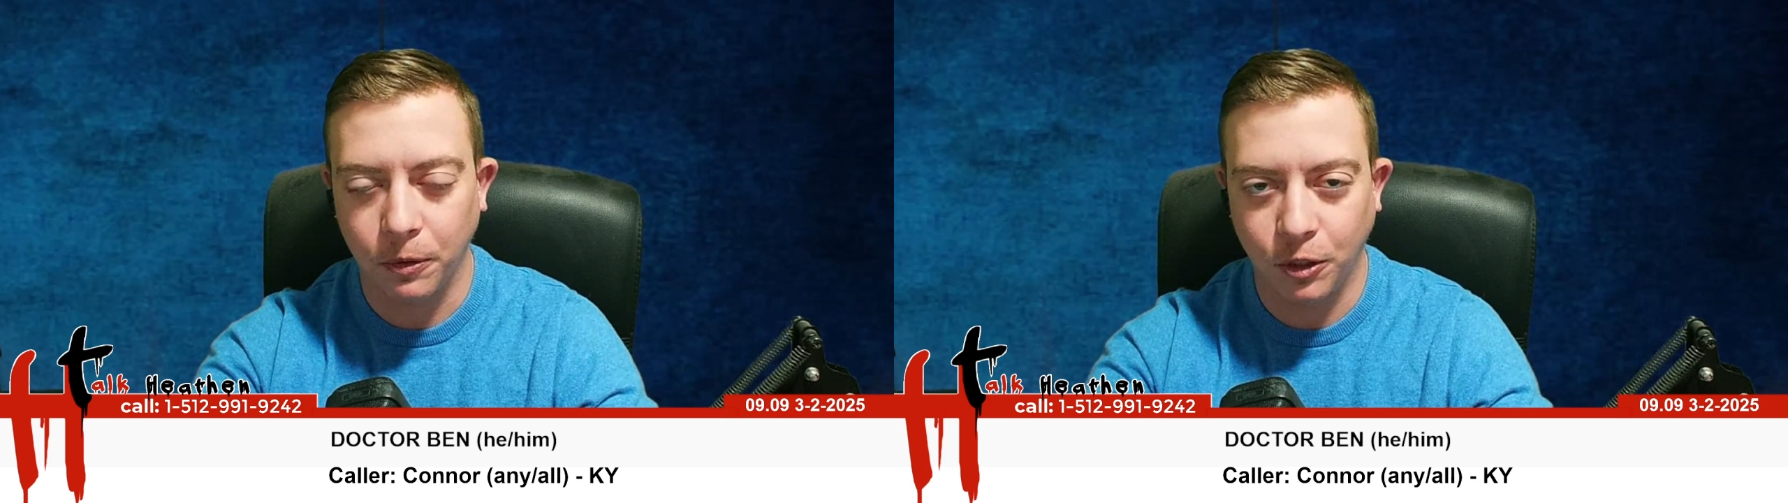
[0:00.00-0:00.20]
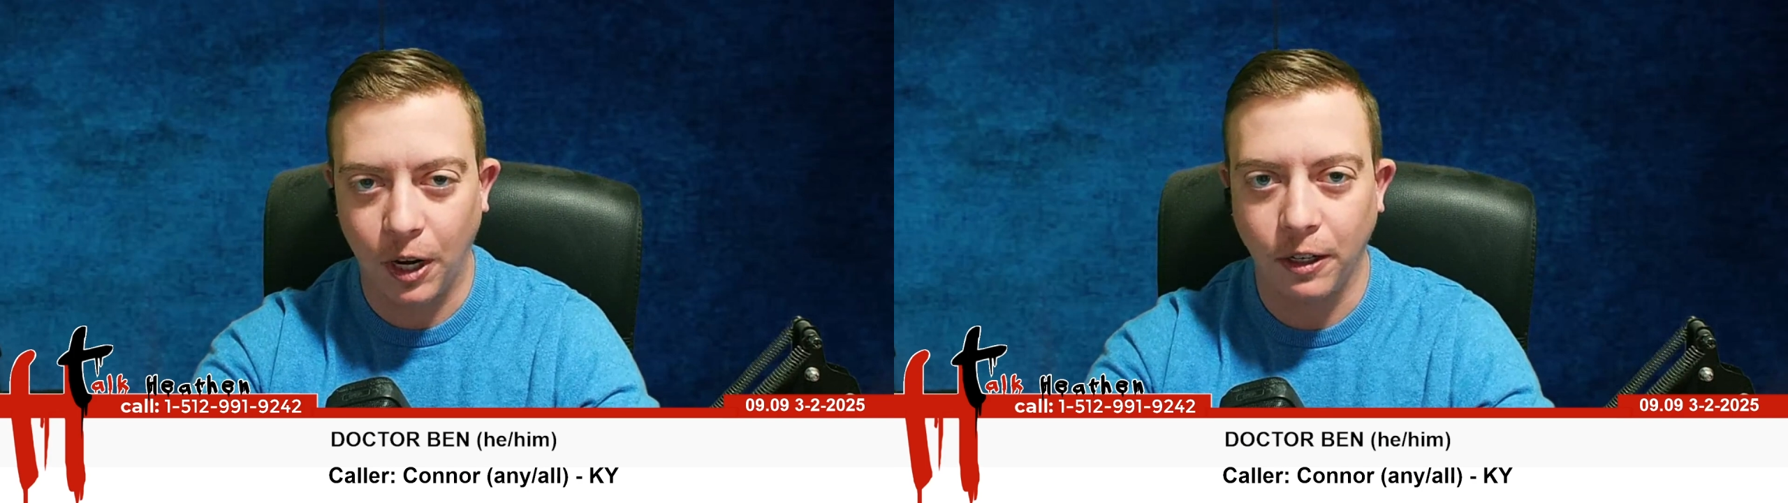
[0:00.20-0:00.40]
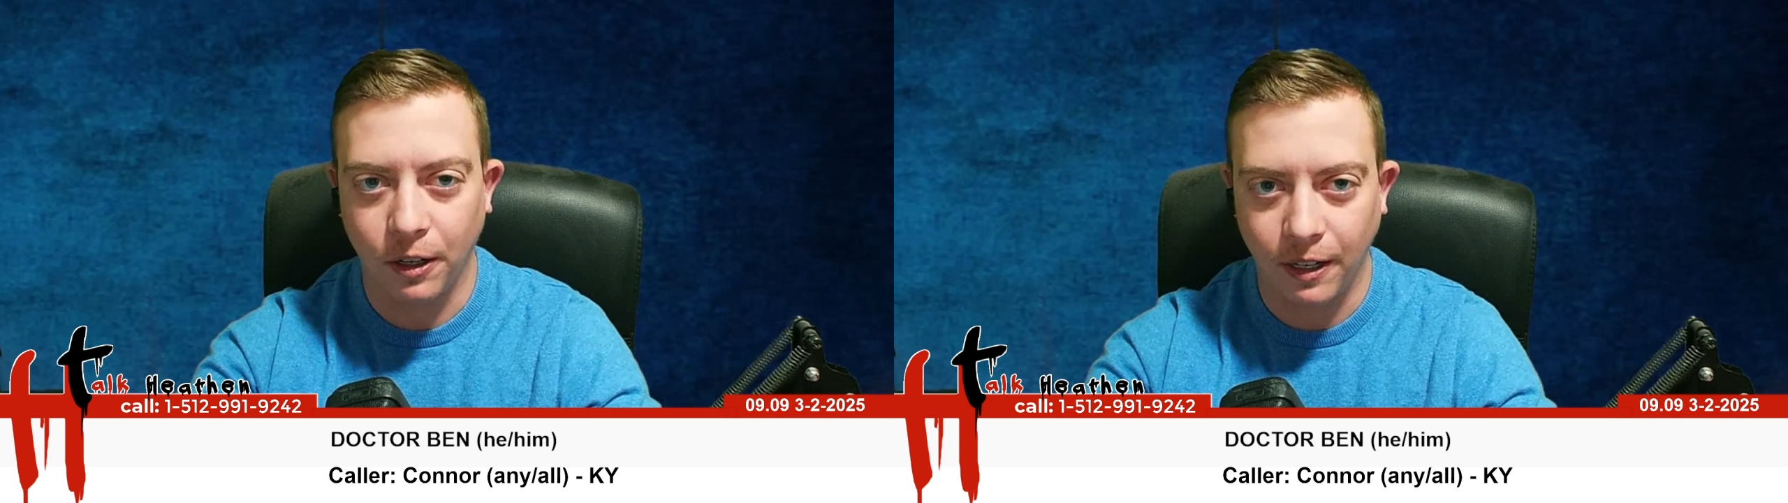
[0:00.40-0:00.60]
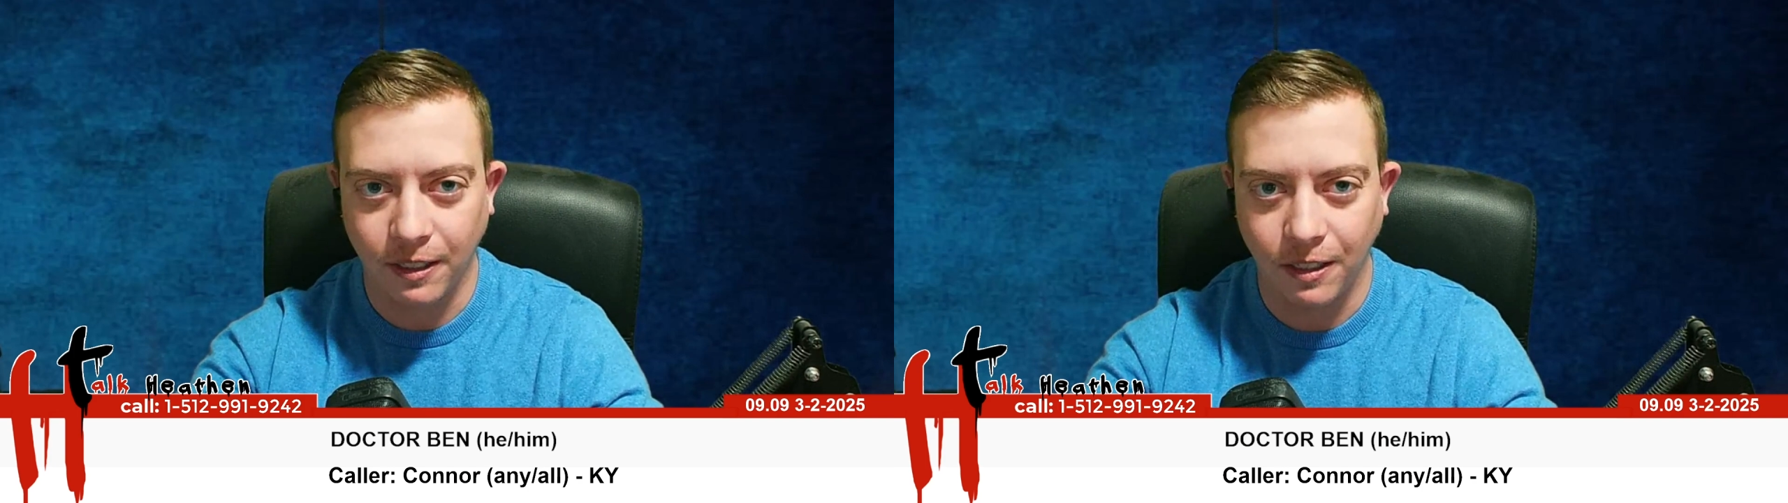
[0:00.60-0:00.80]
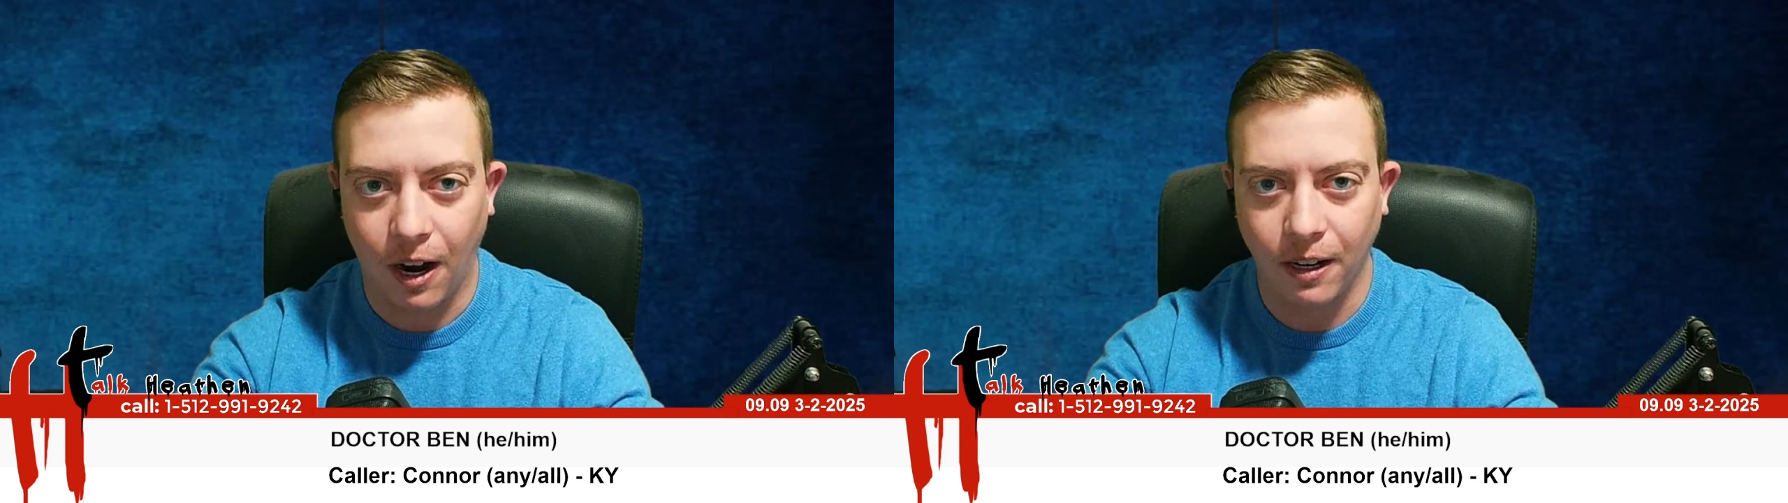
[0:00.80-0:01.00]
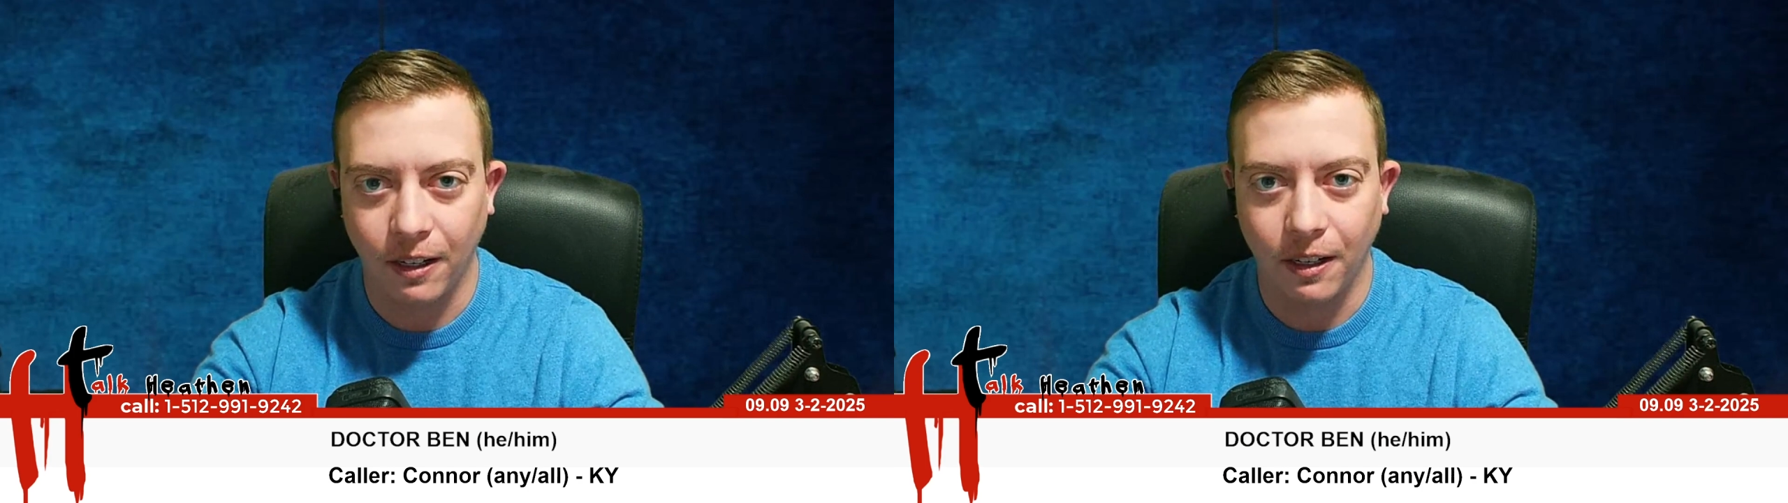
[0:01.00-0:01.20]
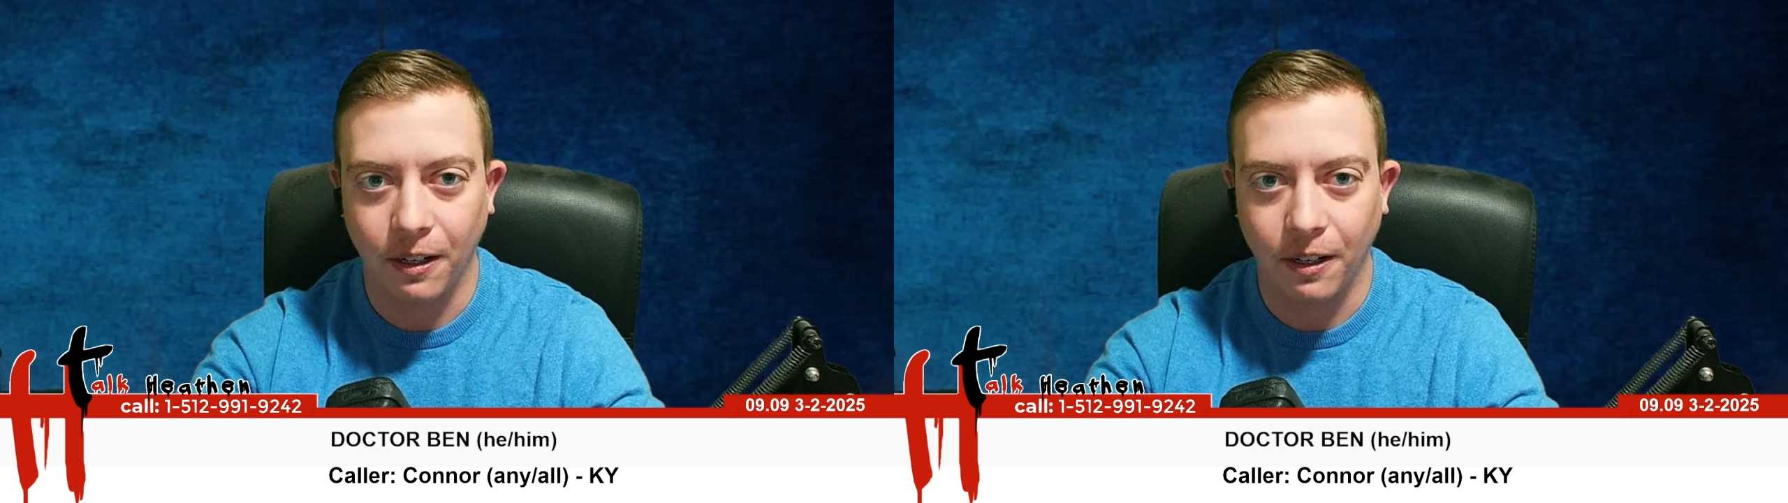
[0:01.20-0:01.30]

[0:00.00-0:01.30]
gender is not